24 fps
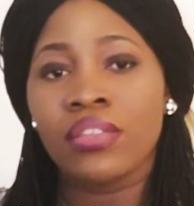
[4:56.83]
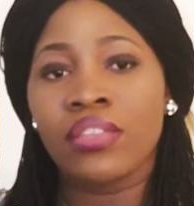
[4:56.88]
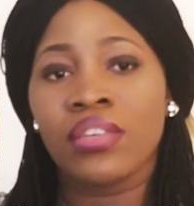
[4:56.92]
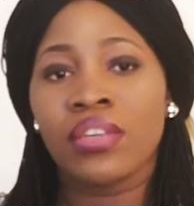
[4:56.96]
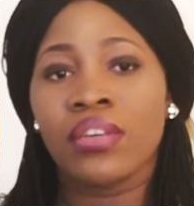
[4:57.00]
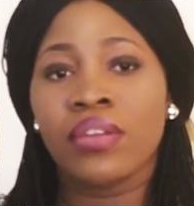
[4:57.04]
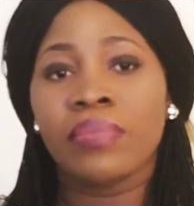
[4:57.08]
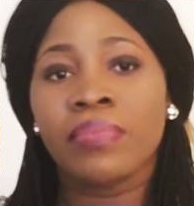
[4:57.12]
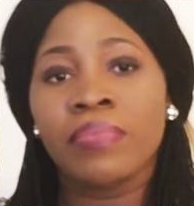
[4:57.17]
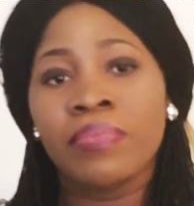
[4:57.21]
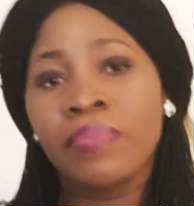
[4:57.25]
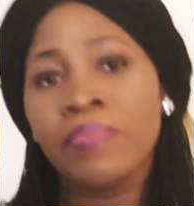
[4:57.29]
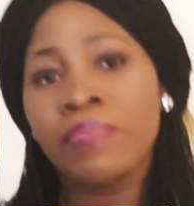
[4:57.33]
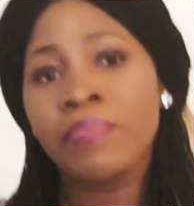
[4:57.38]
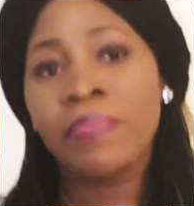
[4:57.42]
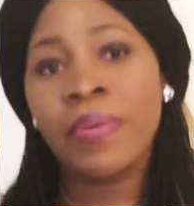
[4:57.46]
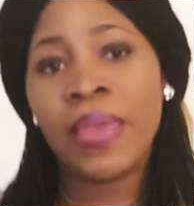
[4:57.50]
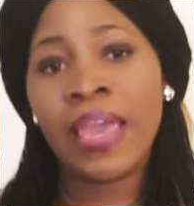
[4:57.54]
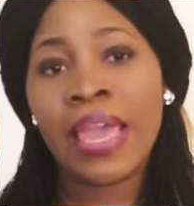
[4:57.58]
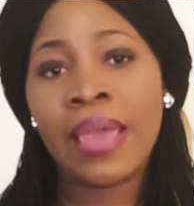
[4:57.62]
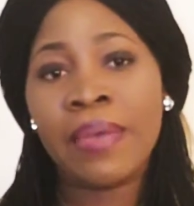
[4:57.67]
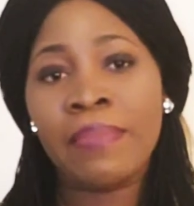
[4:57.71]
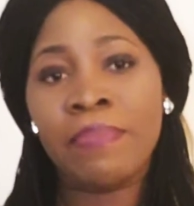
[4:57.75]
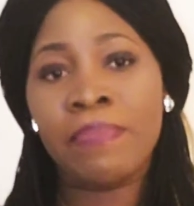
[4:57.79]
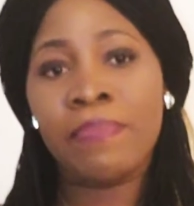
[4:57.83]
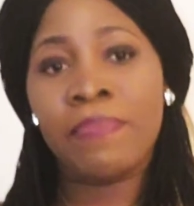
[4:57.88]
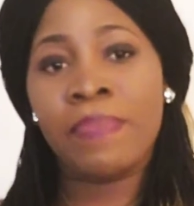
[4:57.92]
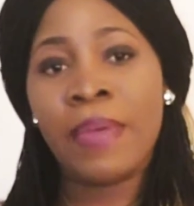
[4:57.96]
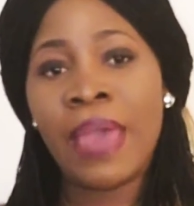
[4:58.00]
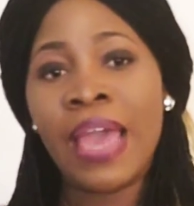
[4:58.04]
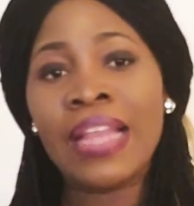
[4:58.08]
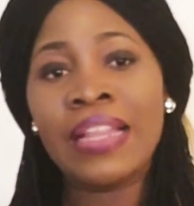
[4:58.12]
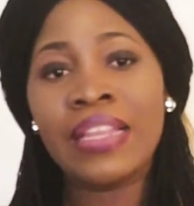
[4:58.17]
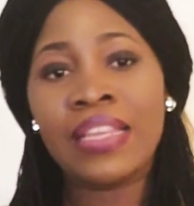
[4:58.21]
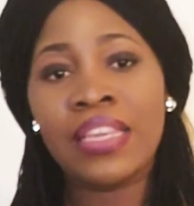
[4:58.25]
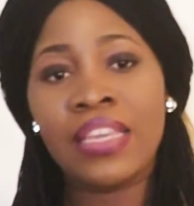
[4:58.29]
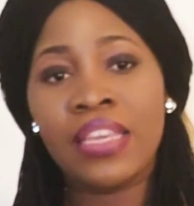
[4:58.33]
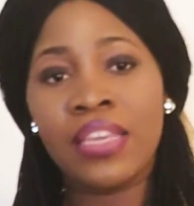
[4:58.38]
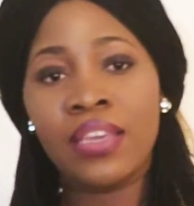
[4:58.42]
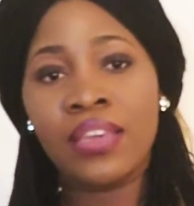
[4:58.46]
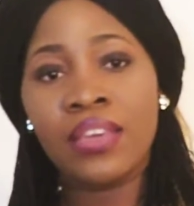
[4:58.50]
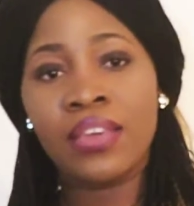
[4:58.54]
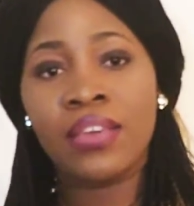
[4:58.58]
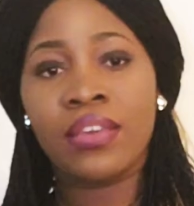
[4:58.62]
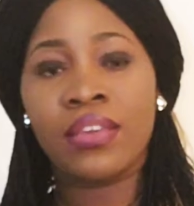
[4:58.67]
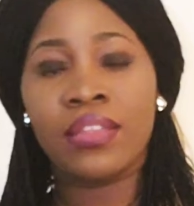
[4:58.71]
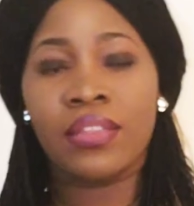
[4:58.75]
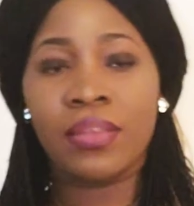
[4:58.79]
the belly,
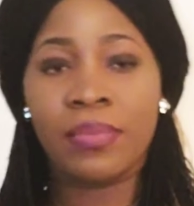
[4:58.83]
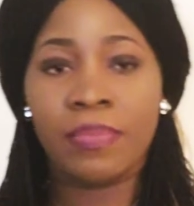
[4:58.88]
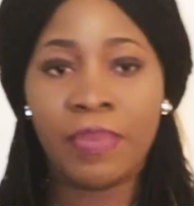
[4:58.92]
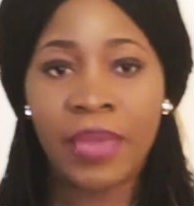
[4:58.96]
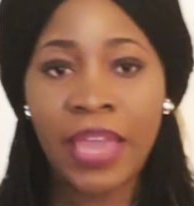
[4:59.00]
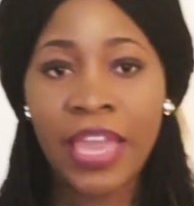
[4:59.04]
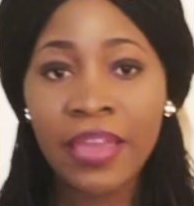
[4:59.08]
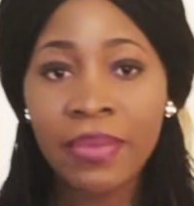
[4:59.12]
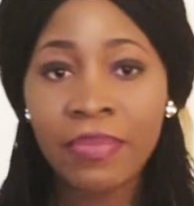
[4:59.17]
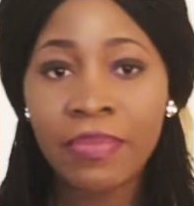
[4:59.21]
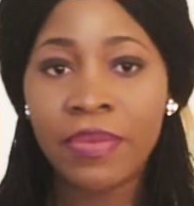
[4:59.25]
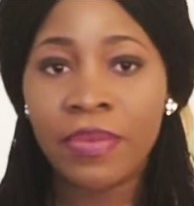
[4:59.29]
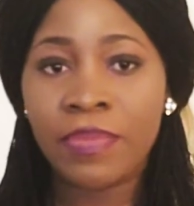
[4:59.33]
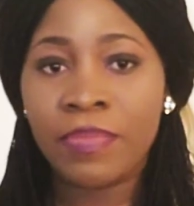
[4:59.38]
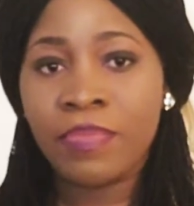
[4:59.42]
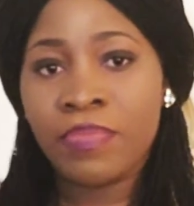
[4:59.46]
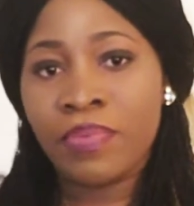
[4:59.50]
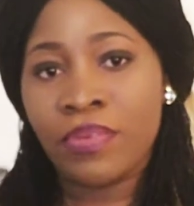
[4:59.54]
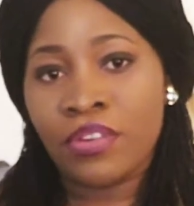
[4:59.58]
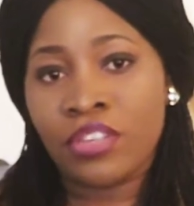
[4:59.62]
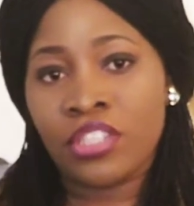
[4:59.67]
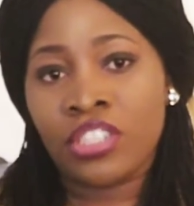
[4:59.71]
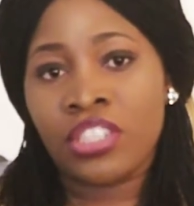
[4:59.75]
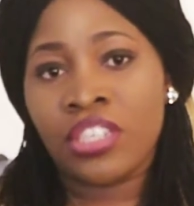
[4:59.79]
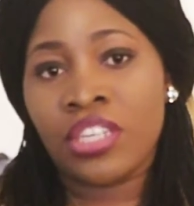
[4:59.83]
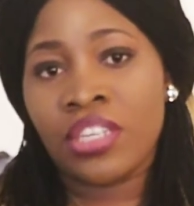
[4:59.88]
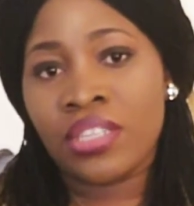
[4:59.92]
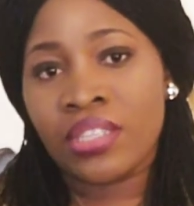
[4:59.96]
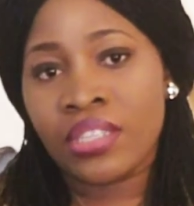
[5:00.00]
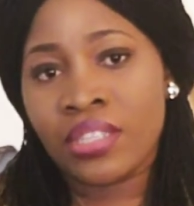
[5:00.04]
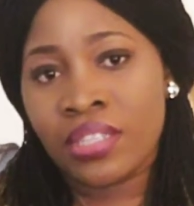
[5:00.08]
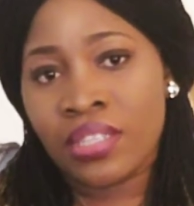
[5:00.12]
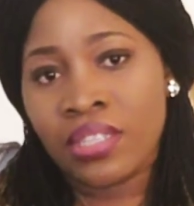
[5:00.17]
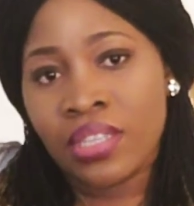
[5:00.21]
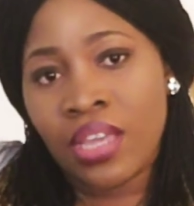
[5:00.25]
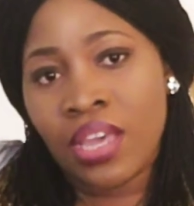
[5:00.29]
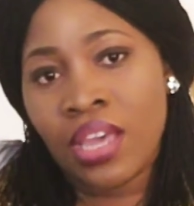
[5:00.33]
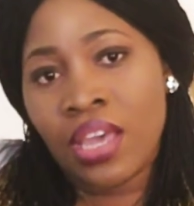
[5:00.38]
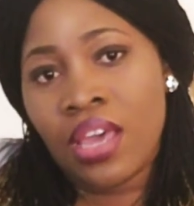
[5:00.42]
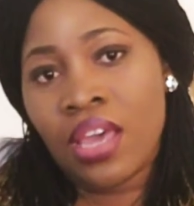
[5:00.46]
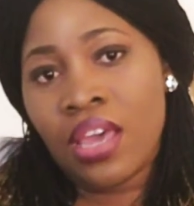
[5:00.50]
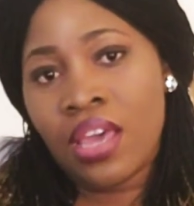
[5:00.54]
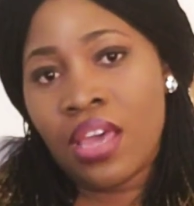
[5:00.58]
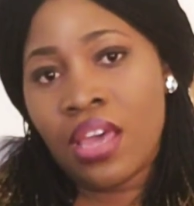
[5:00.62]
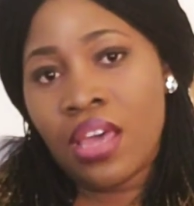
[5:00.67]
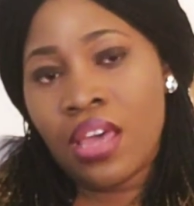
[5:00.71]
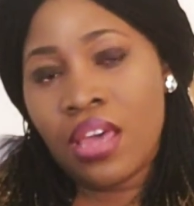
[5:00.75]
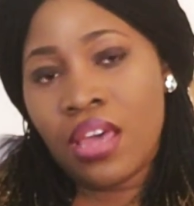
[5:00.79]
the baby pushes
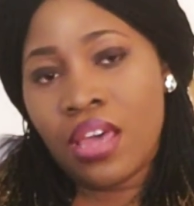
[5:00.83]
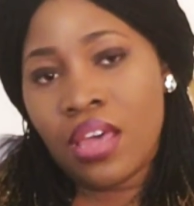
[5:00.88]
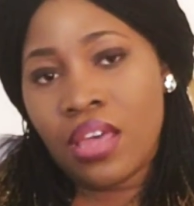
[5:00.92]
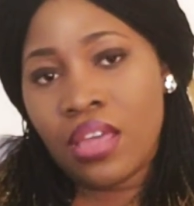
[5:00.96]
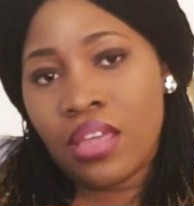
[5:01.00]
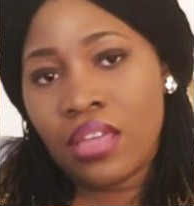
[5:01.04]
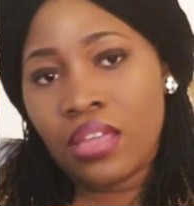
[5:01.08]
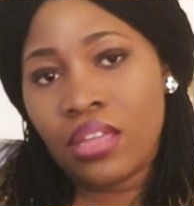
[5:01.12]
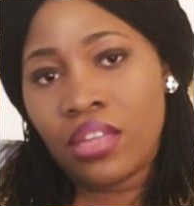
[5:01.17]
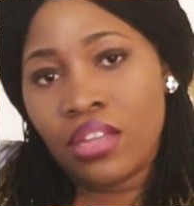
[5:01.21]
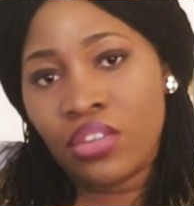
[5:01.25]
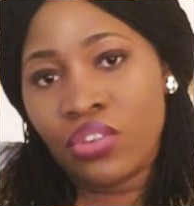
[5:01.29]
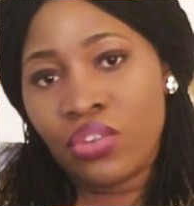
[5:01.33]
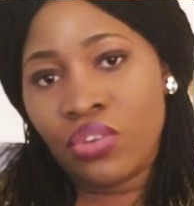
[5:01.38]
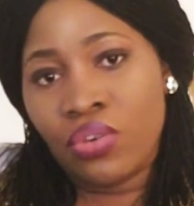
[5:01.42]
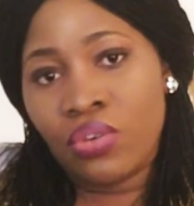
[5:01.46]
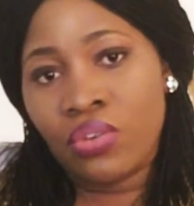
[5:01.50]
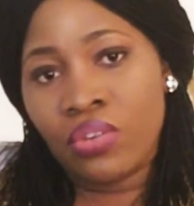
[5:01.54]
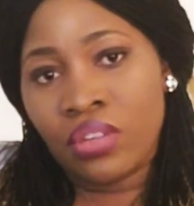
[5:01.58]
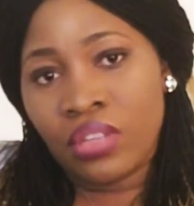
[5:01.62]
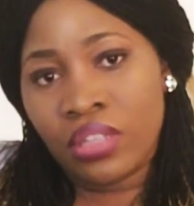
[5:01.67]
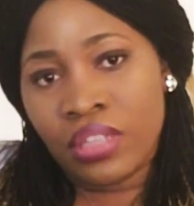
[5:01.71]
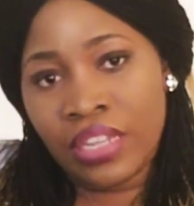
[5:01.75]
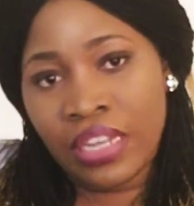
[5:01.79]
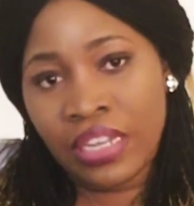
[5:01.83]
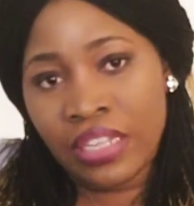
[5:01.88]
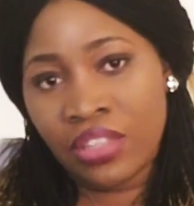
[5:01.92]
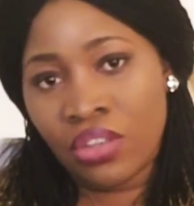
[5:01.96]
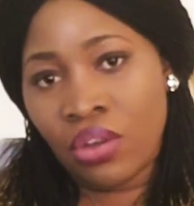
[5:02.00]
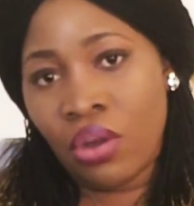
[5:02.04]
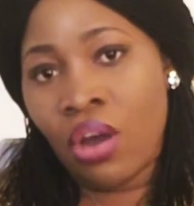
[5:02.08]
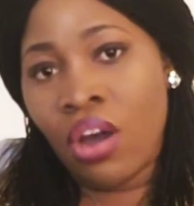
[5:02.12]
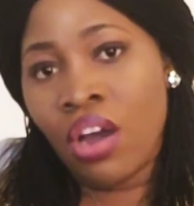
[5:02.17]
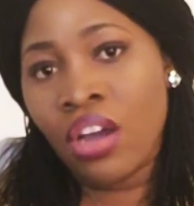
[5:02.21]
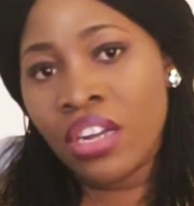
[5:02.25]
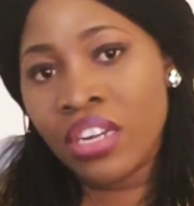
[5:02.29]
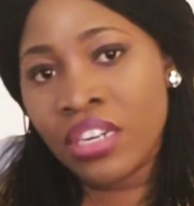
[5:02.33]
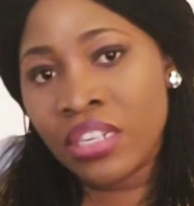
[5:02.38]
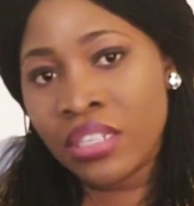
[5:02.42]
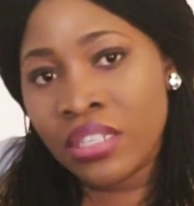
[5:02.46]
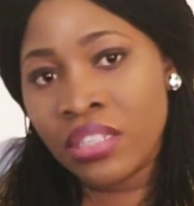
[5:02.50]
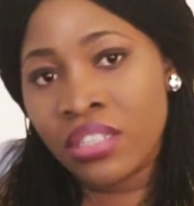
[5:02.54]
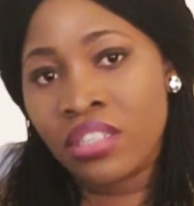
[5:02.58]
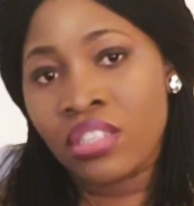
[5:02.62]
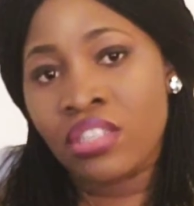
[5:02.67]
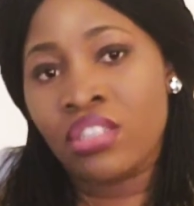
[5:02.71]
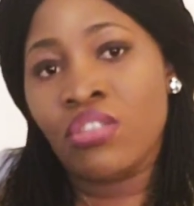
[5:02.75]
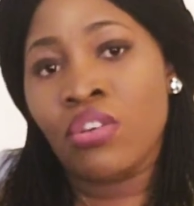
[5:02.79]
like the
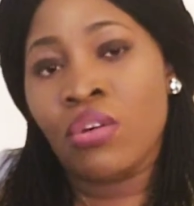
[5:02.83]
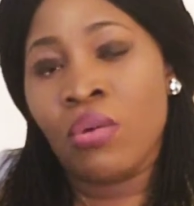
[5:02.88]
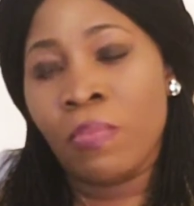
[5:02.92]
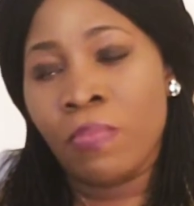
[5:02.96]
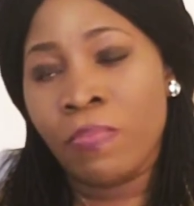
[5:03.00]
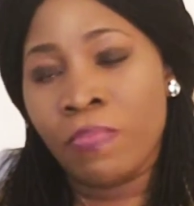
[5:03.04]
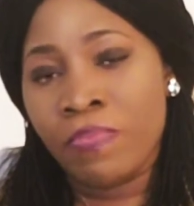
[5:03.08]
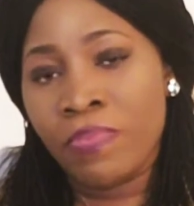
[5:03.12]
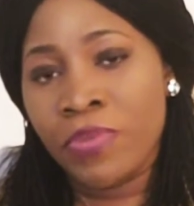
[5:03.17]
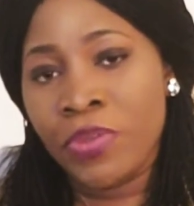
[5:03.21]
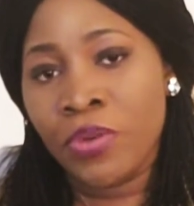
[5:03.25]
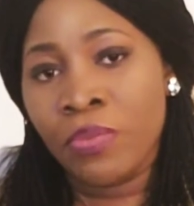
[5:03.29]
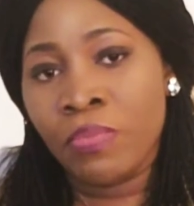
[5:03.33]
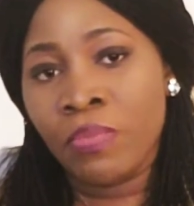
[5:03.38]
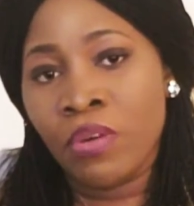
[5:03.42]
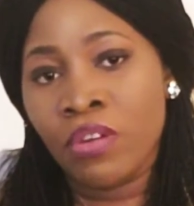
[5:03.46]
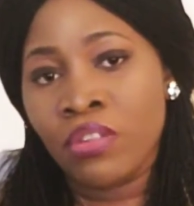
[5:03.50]
organs, your